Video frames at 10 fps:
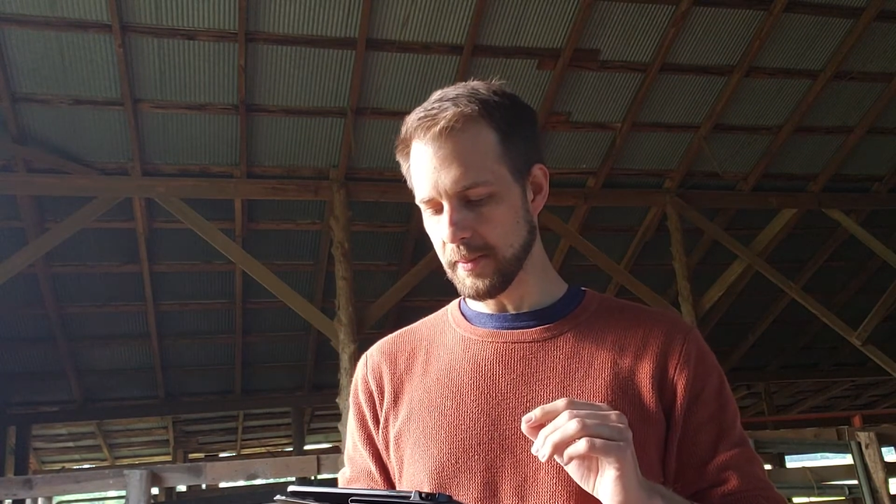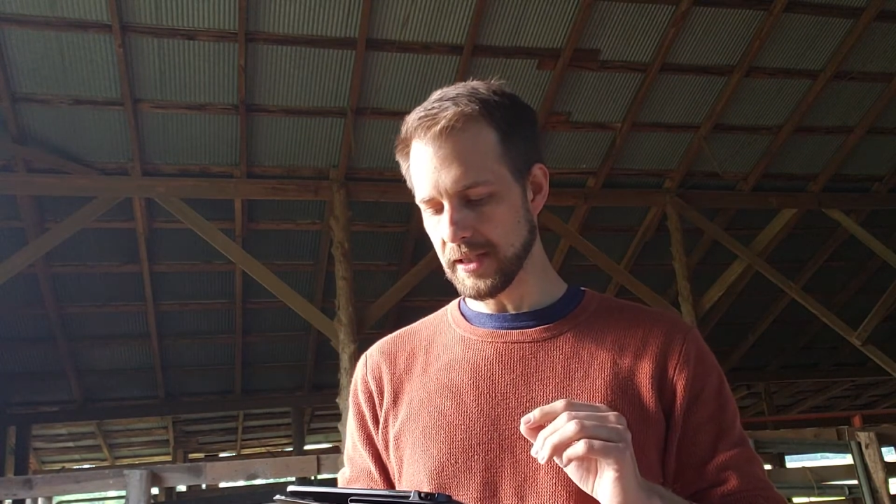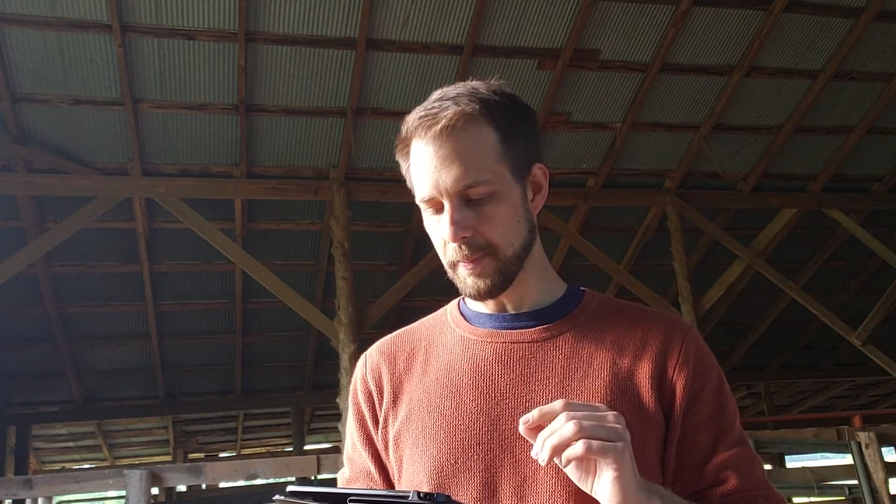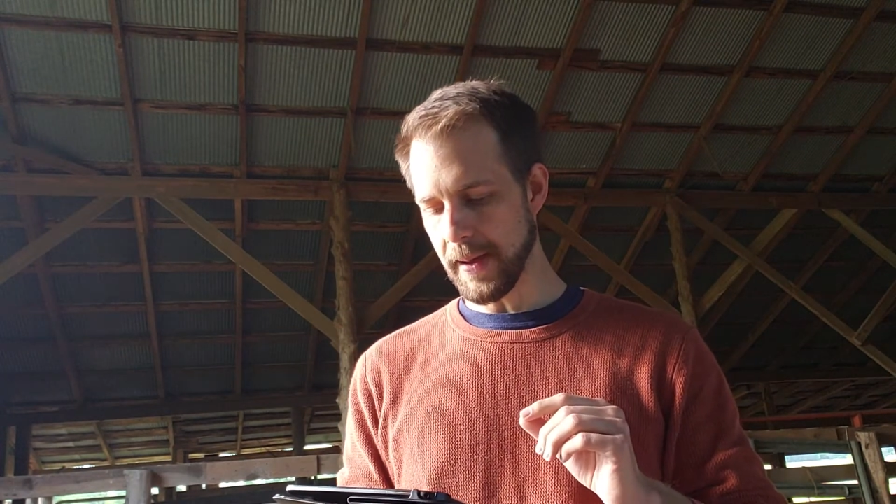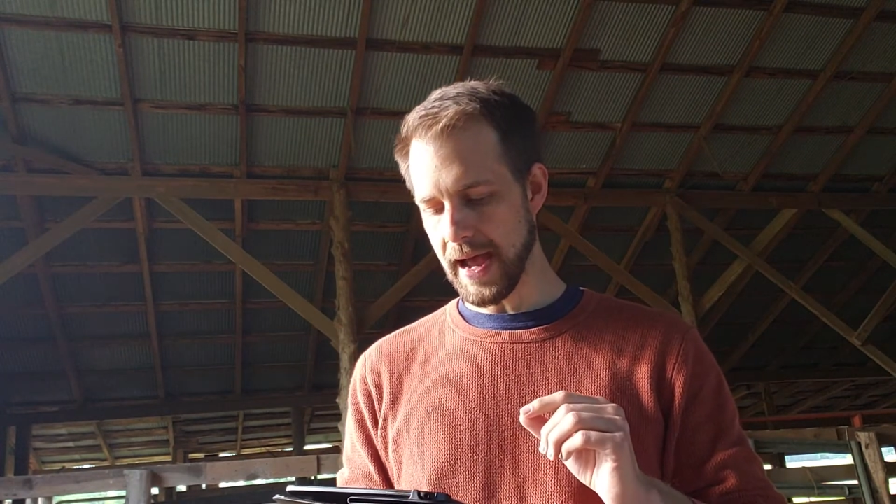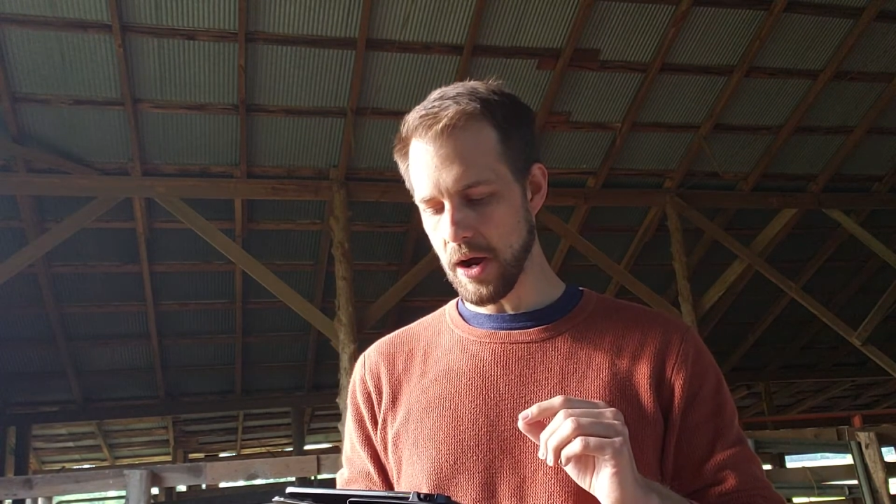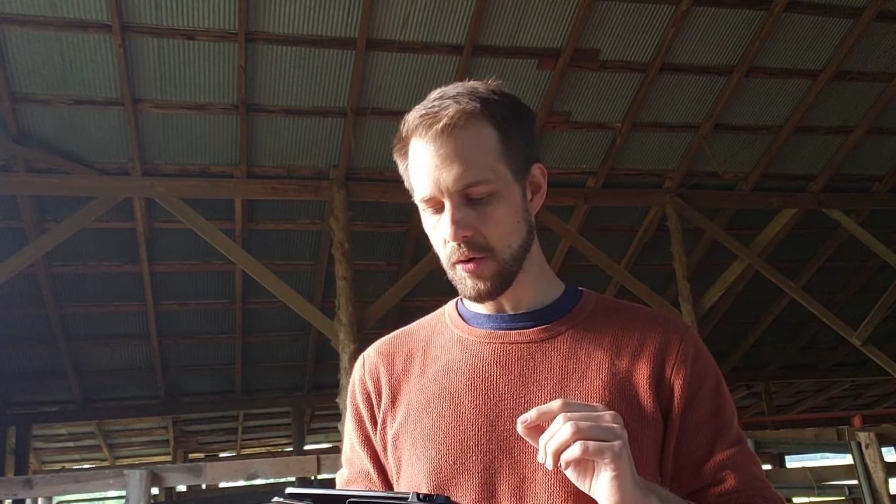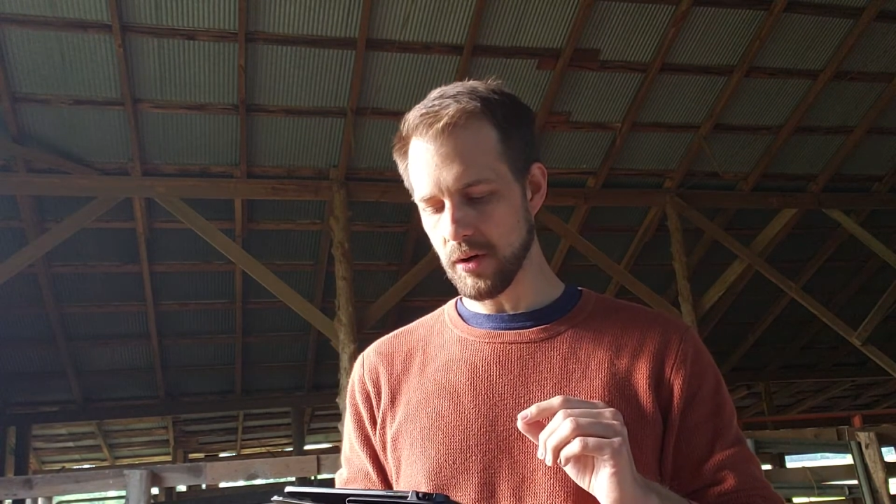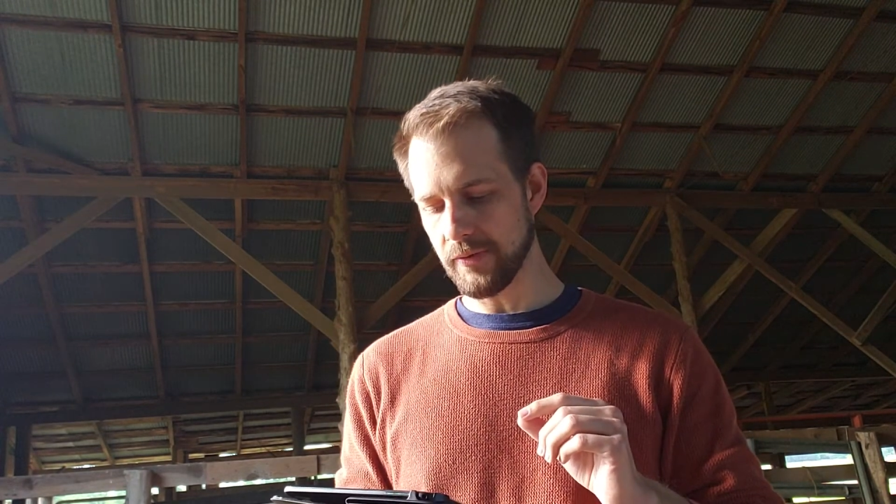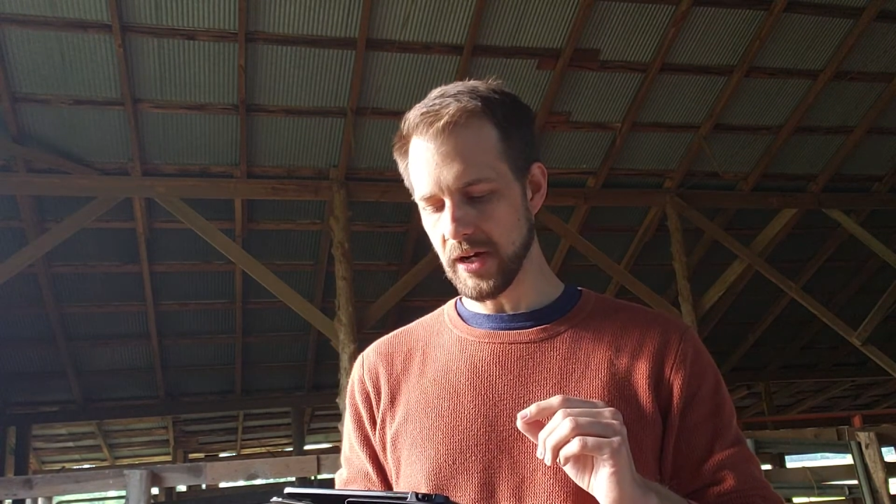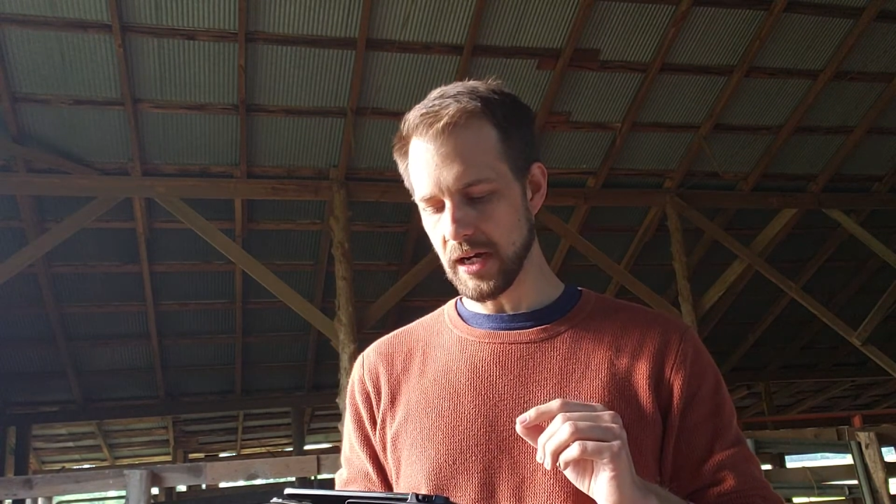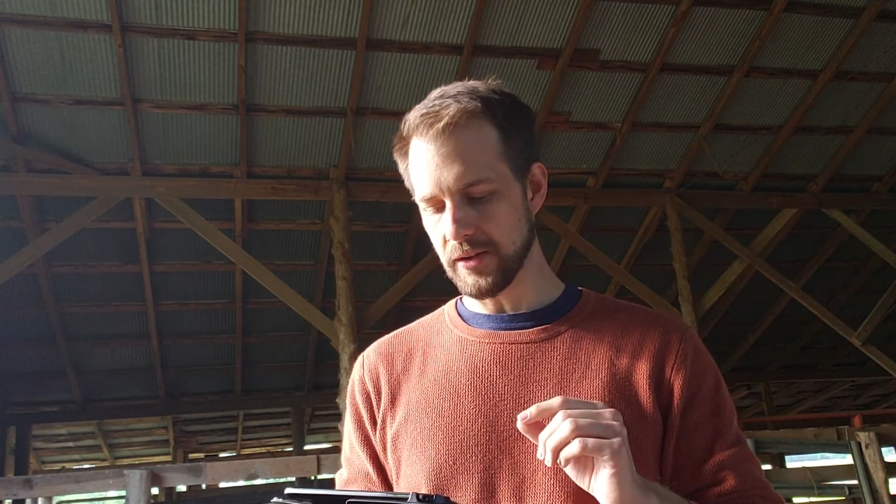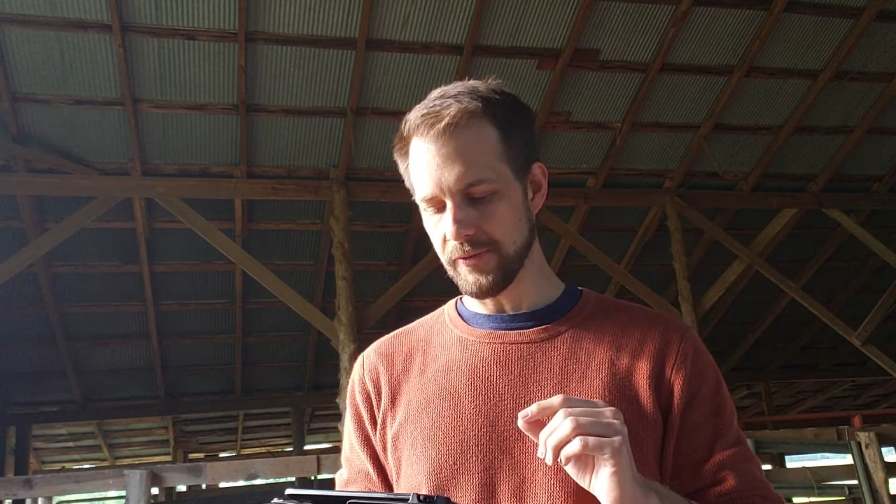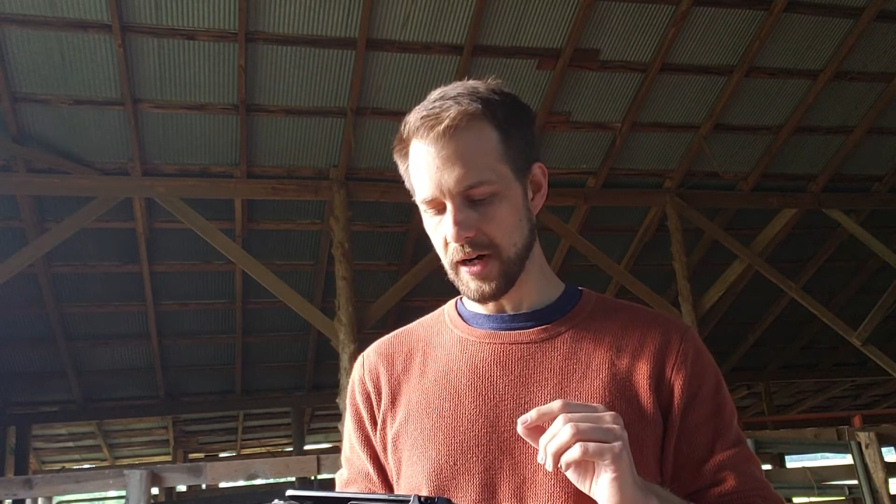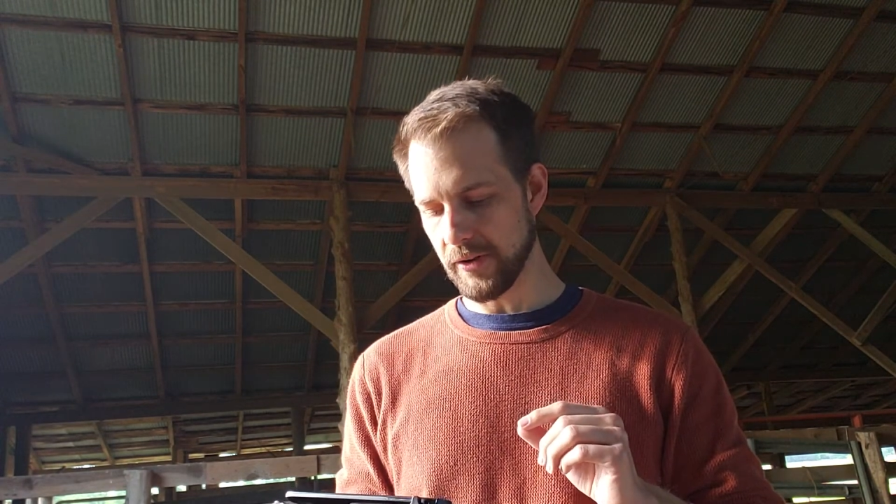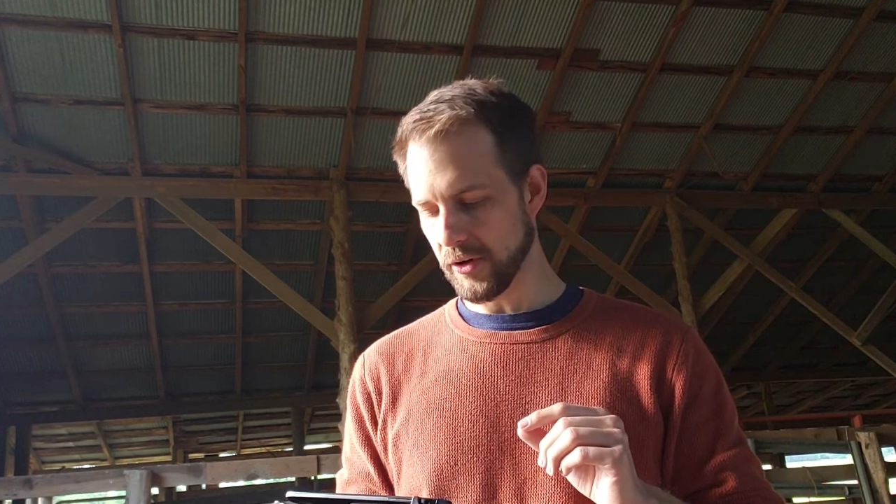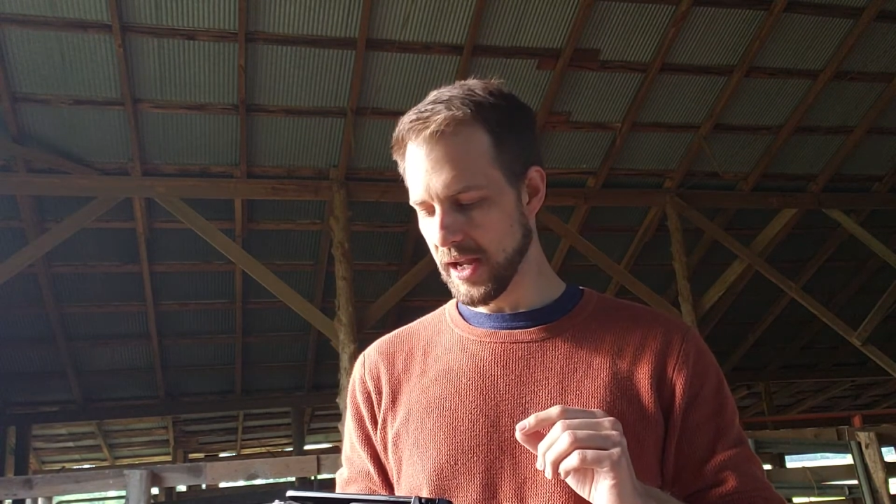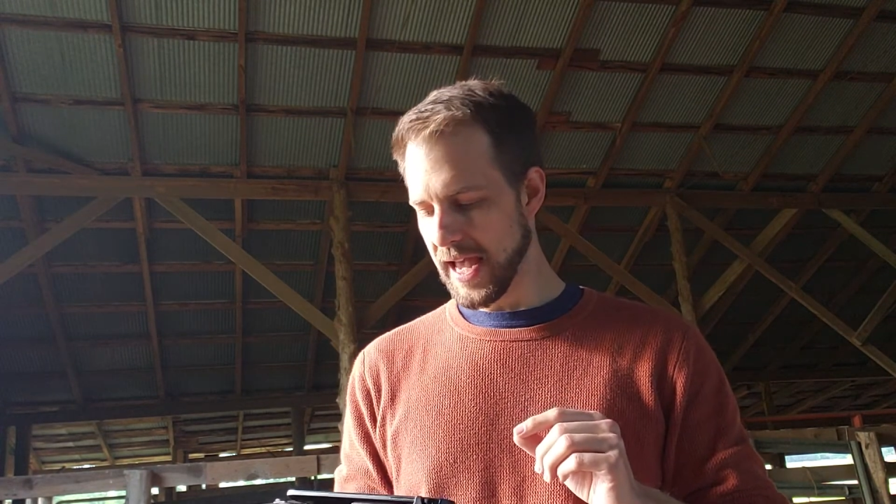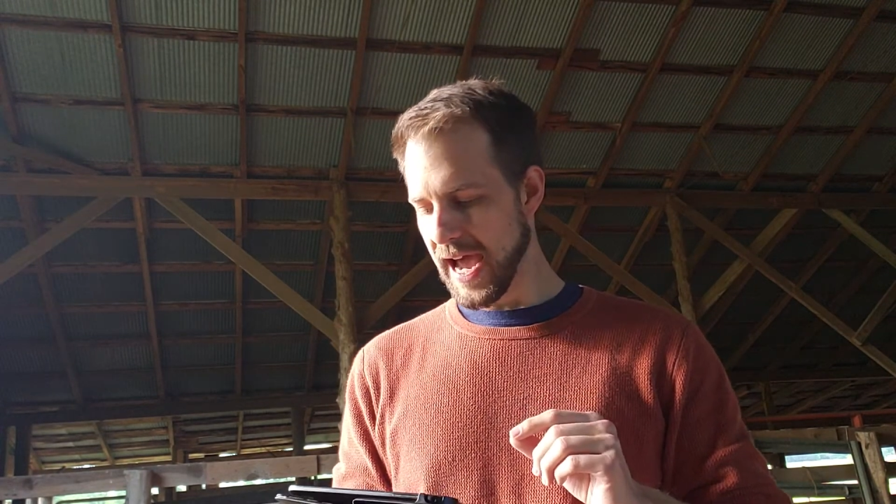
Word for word: and the power of God the Father,